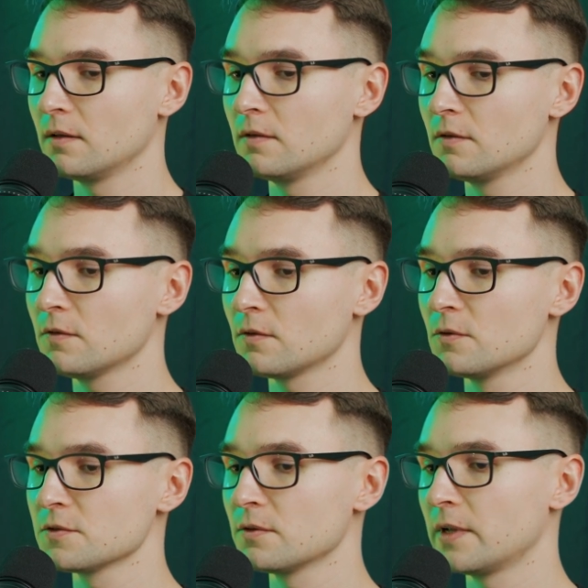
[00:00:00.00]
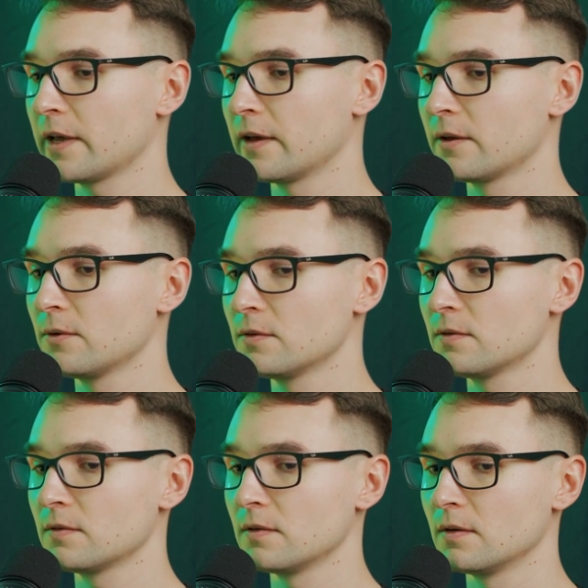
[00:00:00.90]
this is also like a good
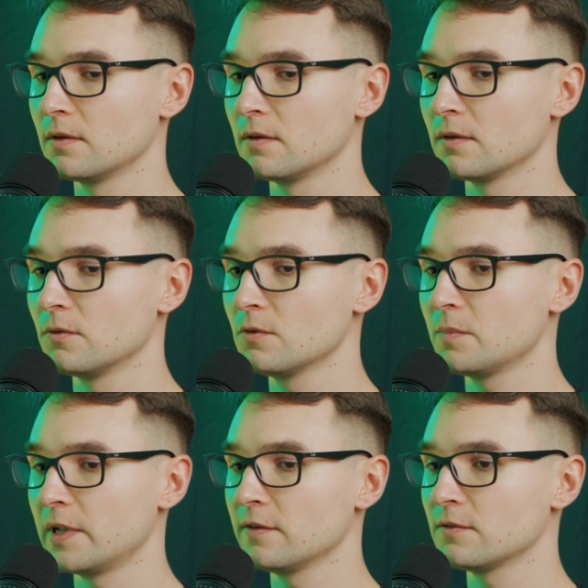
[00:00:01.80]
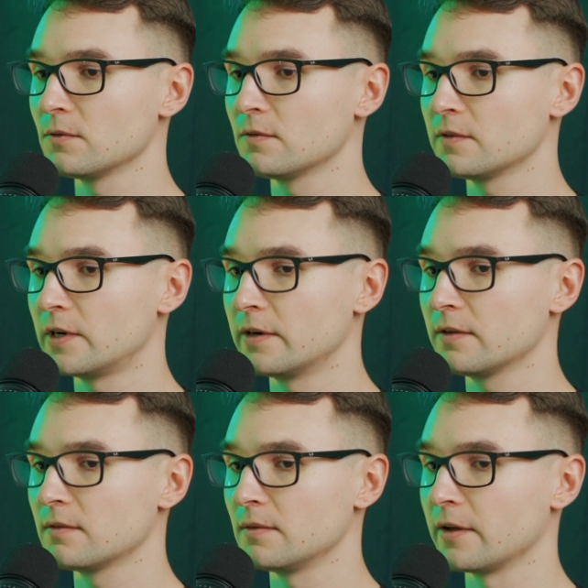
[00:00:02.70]
place to
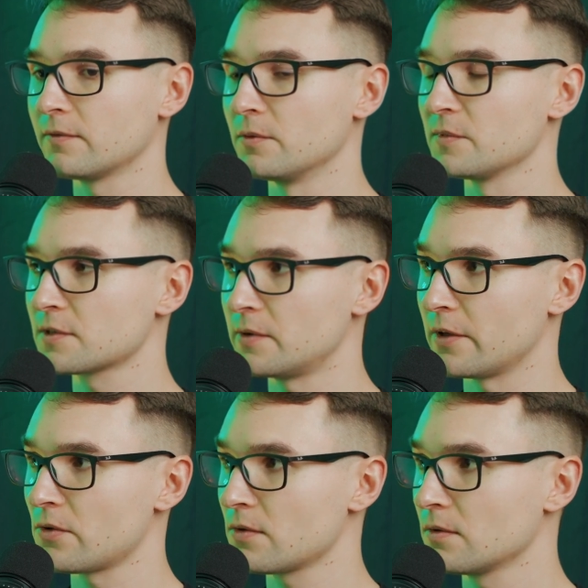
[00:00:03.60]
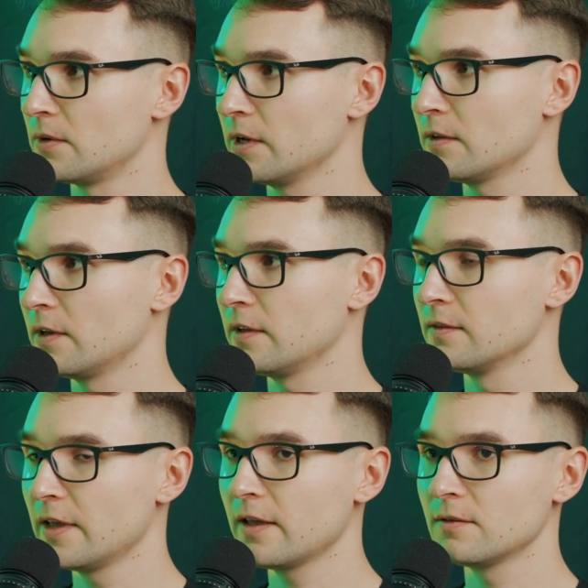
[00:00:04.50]
start, like from scratch, right? And
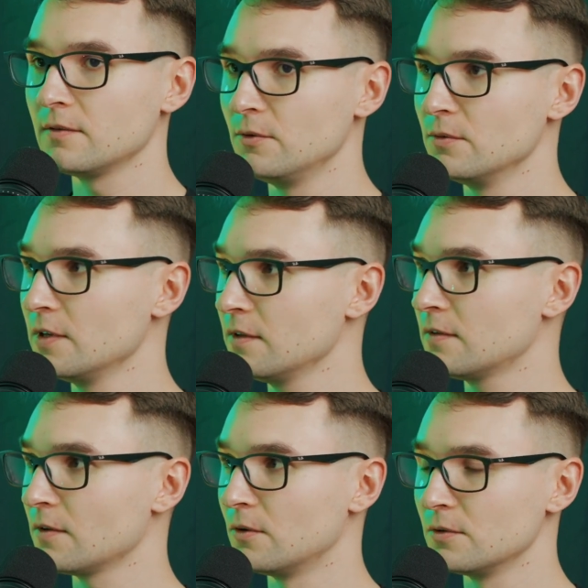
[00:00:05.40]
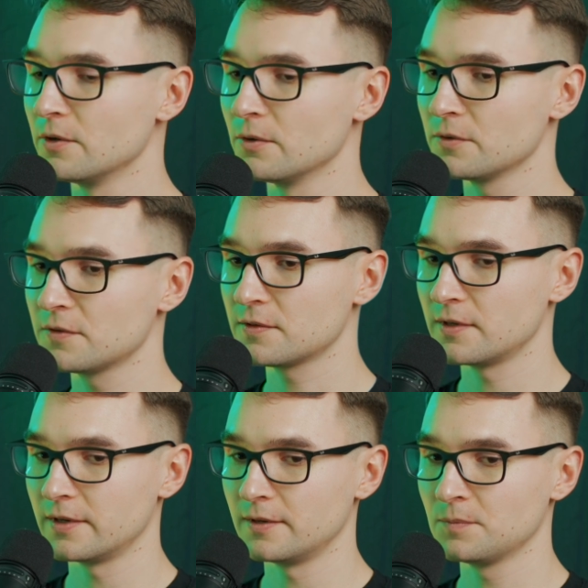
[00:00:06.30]
then you need all those.
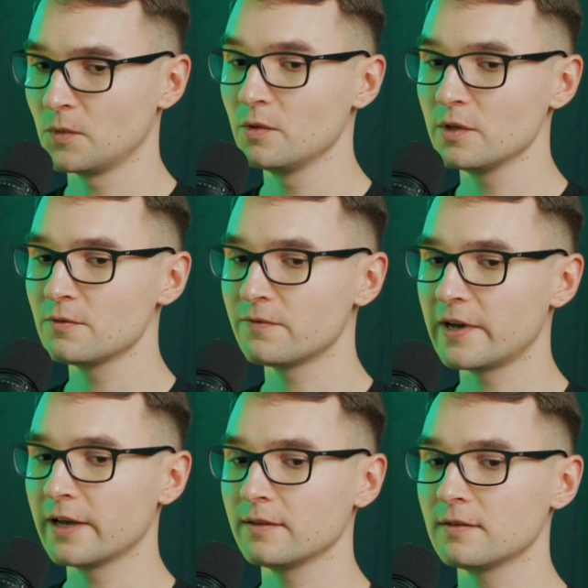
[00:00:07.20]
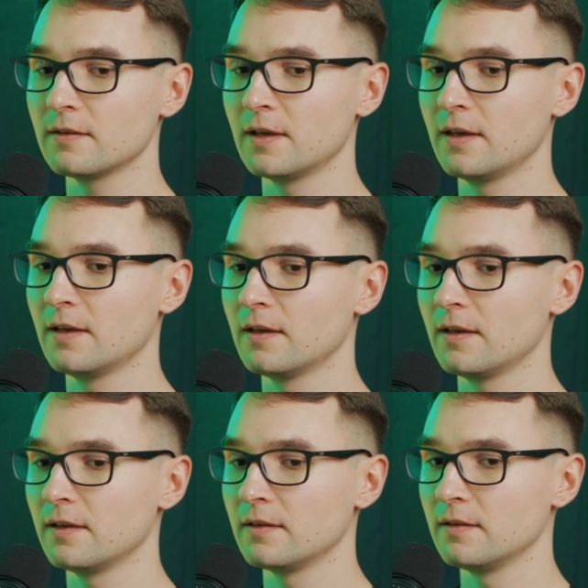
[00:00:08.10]
You need to find
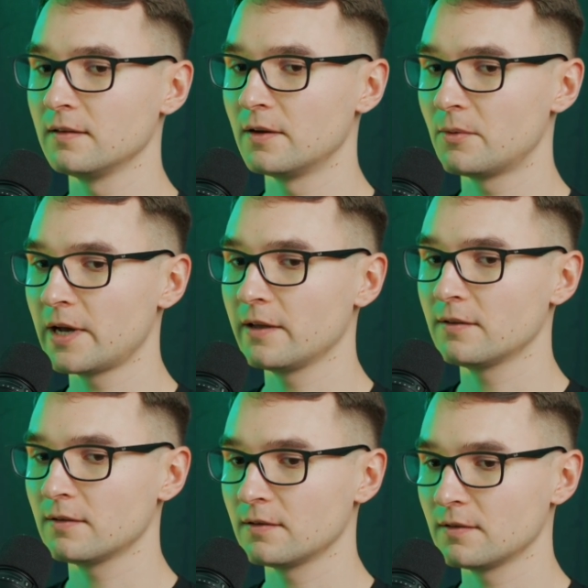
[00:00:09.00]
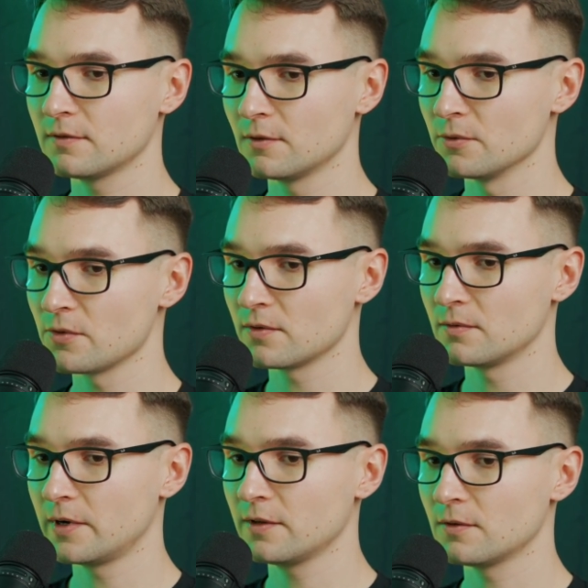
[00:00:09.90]
the right solution,
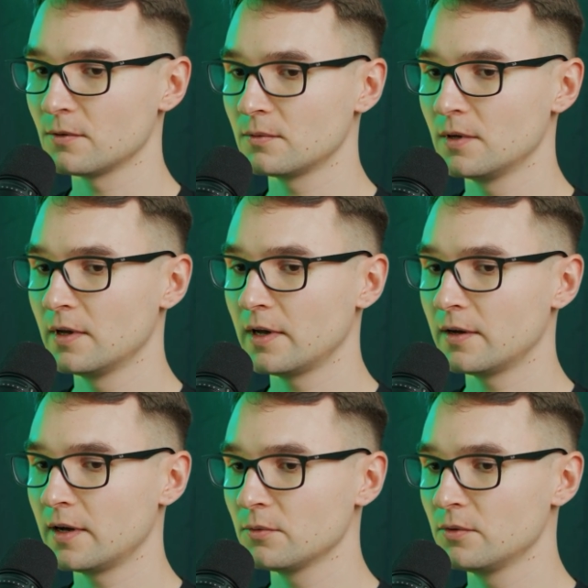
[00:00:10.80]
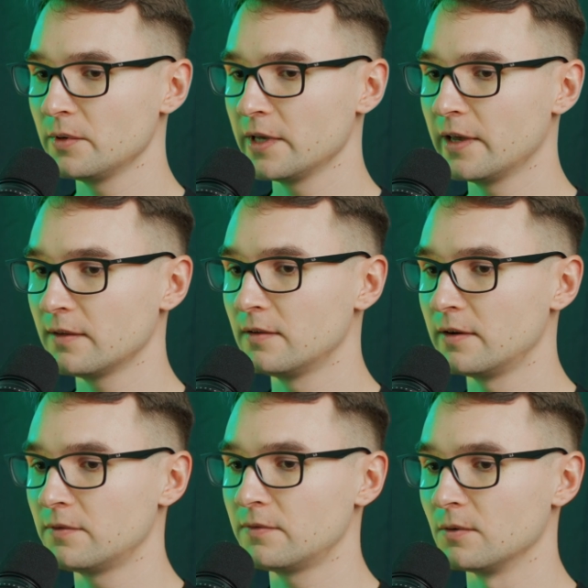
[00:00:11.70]
right? So how do we get
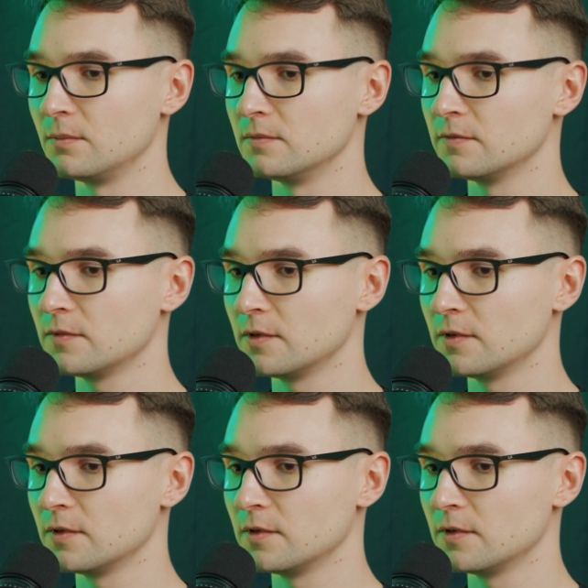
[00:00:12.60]
there from